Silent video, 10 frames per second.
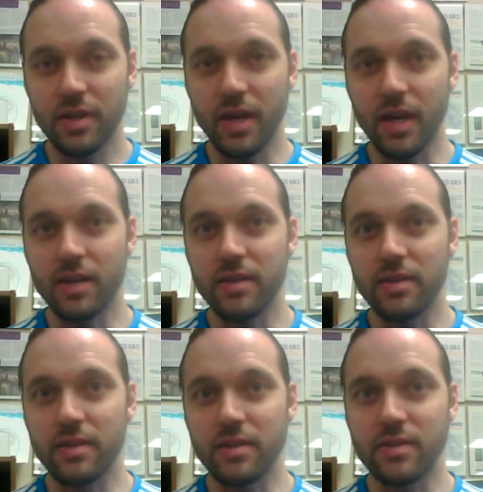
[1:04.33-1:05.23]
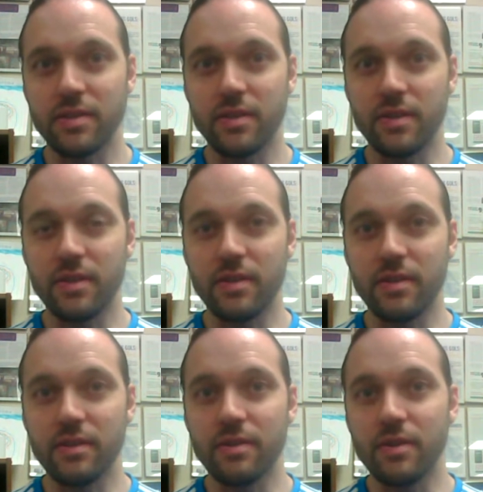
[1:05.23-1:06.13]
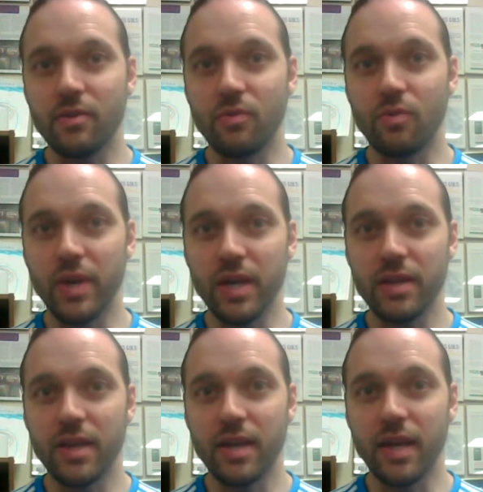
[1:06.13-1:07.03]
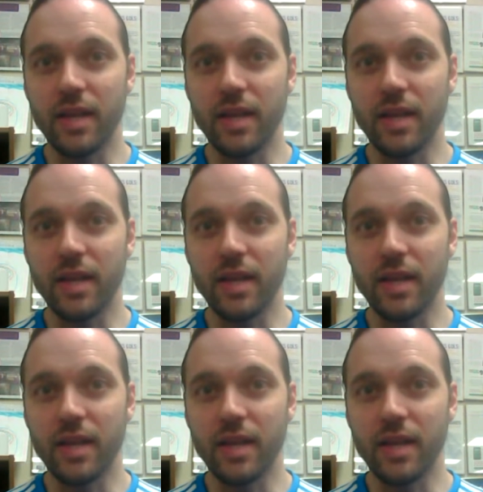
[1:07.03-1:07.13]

at is the way that